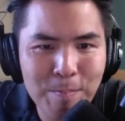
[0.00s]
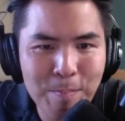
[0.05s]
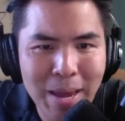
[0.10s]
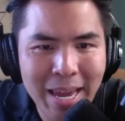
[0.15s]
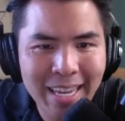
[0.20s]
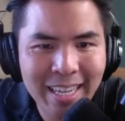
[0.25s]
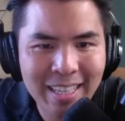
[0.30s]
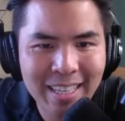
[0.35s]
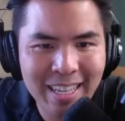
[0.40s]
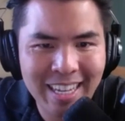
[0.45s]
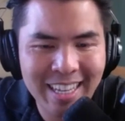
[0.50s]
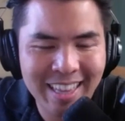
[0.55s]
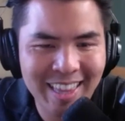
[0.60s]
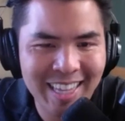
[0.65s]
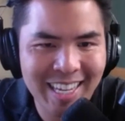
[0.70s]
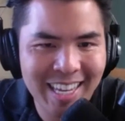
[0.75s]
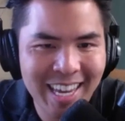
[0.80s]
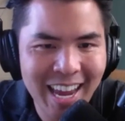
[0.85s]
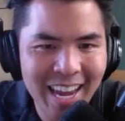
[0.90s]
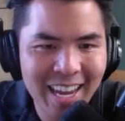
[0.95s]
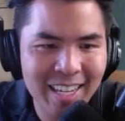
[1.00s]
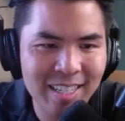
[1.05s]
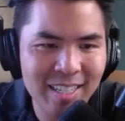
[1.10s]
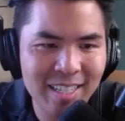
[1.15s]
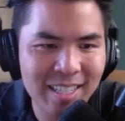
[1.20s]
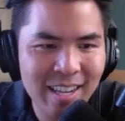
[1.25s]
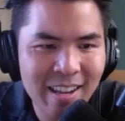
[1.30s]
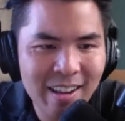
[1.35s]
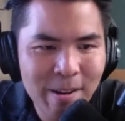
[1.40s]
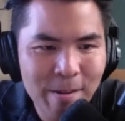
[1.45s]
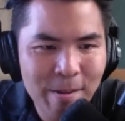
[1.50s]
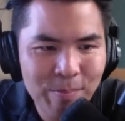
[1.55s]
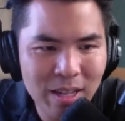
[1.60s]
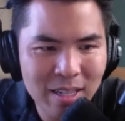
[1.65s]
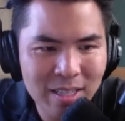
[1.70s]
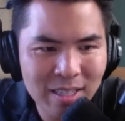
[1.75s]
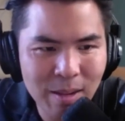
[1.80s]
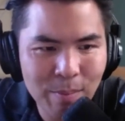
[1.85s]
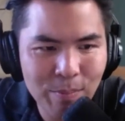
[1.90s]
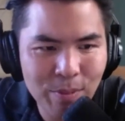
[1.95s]
make it the case
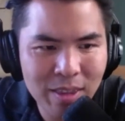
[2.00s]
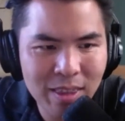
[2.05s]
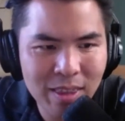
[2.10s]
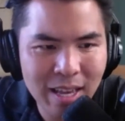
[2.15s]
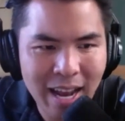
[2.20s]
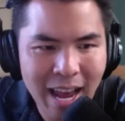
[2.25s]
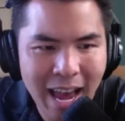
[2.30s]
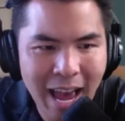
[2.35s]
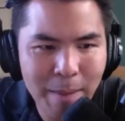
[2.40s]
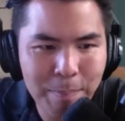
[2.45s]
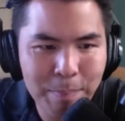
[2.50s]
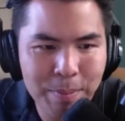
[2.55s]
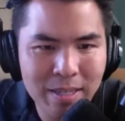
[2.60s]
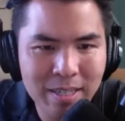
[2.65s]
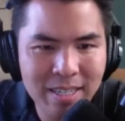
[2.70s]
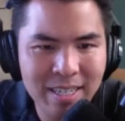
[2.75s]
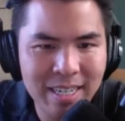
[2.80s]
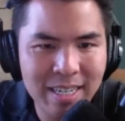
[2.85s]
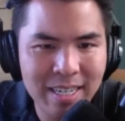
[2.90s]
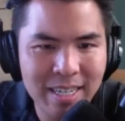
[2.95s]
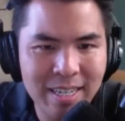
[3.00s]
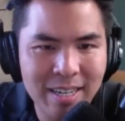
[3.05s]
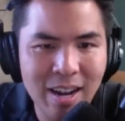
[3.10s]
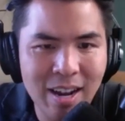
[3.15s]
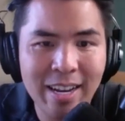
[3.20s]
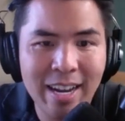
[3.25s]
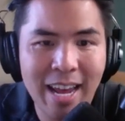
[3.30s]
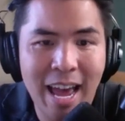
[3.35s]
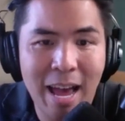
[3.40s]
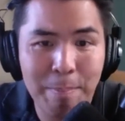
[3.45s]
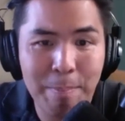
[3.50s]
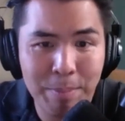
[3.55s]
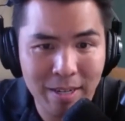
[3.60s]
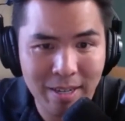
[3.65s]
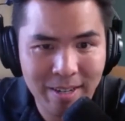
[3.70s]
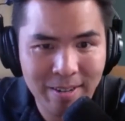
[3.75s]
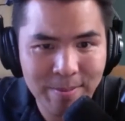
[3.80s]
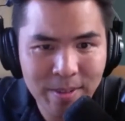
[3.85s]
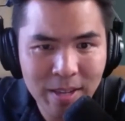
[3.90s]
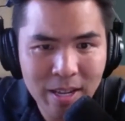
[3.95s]
that something that happened did not happen.
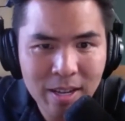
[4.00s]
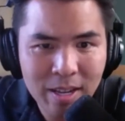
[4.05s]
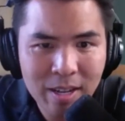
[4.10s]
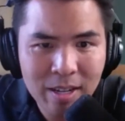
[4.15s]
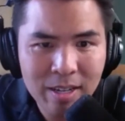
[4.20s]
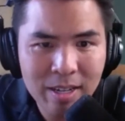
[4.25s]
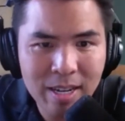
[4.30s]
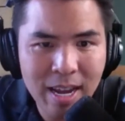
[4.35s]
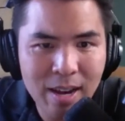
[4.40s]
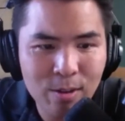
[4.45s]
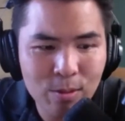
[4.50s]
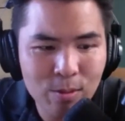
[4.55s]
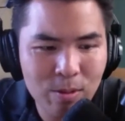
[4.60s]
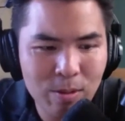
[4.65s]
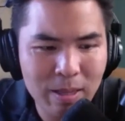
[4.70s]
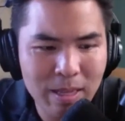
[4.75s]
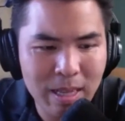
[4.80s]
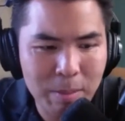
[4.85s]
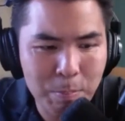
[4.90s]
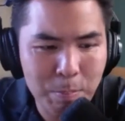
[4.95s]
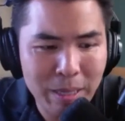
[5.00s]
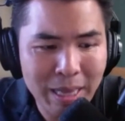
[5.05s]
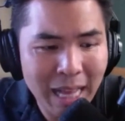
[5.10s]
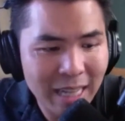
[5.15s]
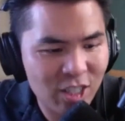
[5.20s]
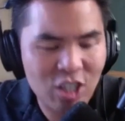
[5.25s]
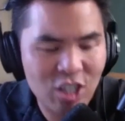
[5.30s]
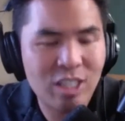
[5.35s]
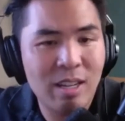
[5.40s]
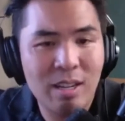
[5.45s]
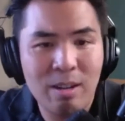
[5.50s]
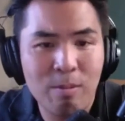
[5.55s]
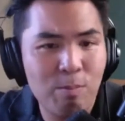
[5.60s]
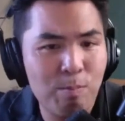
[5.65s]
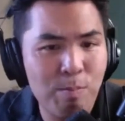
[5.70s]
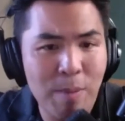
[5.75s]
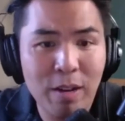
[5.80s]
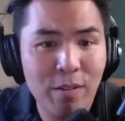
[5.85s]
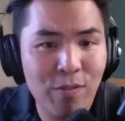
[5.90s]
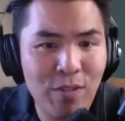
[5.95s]
Now, but that's just the
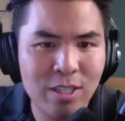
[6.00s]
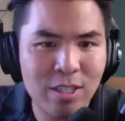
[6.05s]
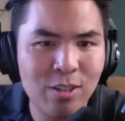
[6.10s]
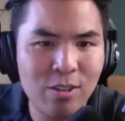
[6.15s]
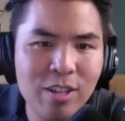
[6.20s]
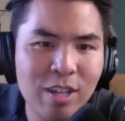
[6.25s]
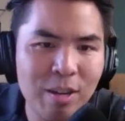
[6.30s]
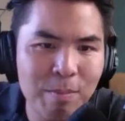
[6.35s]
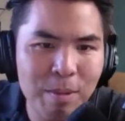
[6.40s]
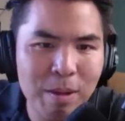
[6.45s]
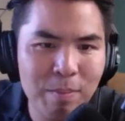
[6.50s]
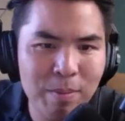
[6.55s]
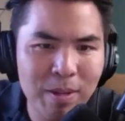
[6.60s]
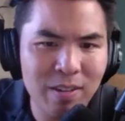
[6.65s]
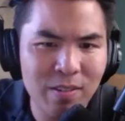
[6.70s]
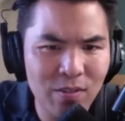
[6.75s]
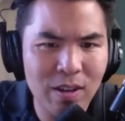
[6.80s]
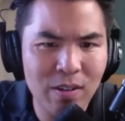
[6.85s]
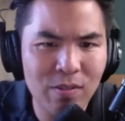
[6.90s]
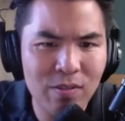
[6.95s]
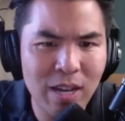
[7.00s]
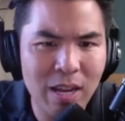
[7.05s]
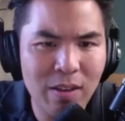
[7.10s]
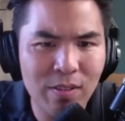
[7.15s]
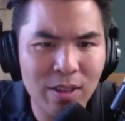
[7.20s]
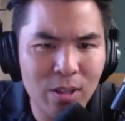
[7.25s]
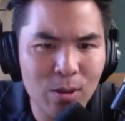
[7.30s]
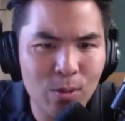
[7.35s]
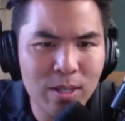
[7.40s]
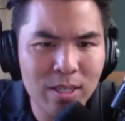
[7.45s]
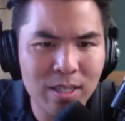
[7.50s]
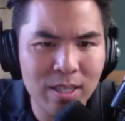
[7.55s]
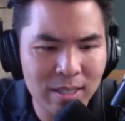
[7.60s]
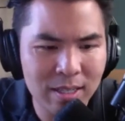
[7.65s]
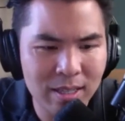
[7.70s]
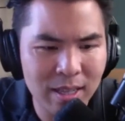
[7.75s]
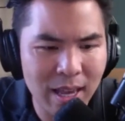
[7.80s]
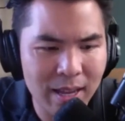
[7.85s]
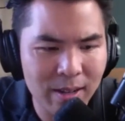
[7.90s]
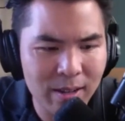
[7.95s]
metaphysical commitment of, of David Lewis
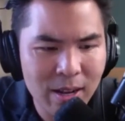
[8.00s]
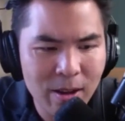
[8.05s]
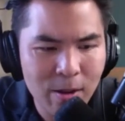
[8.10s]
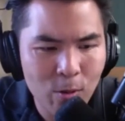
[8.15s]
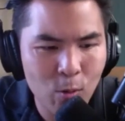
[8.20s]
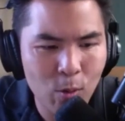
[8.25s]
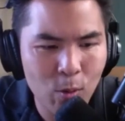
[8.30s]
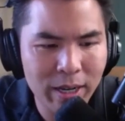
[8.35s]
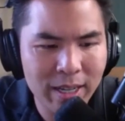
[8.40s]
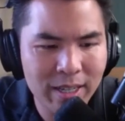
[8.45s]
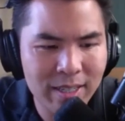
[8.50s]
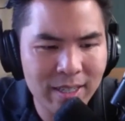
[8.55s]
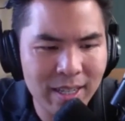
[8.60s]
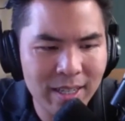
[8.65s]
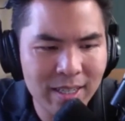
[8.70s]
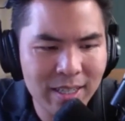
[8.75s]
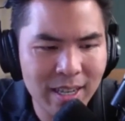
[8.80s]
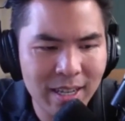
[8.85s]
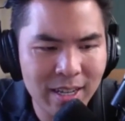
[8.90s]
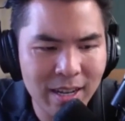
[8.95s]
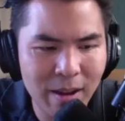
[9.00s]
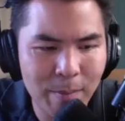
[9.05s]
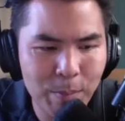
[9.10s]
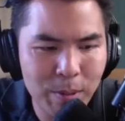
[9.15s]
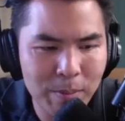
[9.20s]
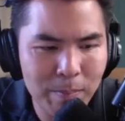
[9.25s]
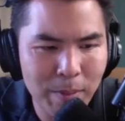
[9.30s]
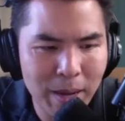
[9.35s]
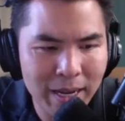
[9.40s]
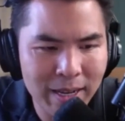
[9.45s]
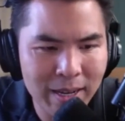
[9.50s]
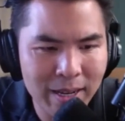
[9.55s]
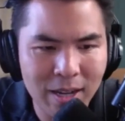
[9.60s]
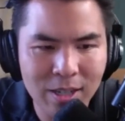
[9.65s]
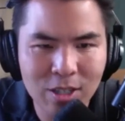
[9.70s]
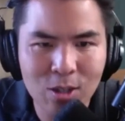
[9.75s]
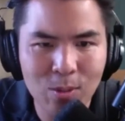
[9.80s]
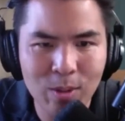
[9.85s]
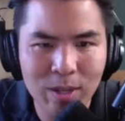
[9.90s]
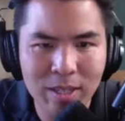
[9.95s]
is that what exists cannot be made
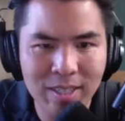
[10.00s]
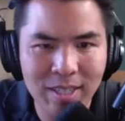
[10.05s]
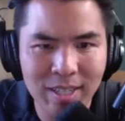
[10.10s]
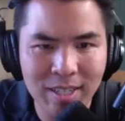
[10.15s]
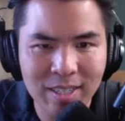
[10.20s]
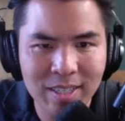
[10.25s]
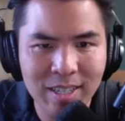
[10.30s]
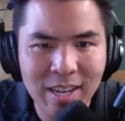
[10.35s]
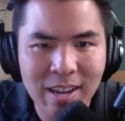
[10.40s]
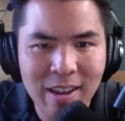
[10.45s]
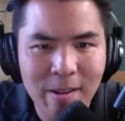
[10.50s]
not to exist.